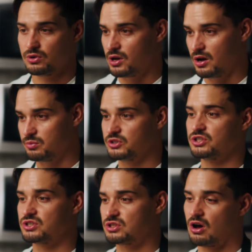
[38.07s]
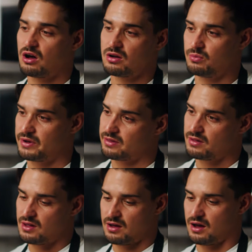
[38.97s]
bouillon, which is stock with
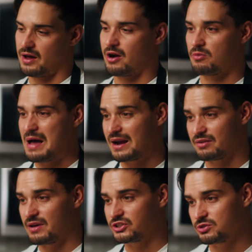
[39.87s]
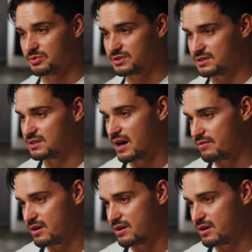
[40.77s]
aromatic vegetables inside of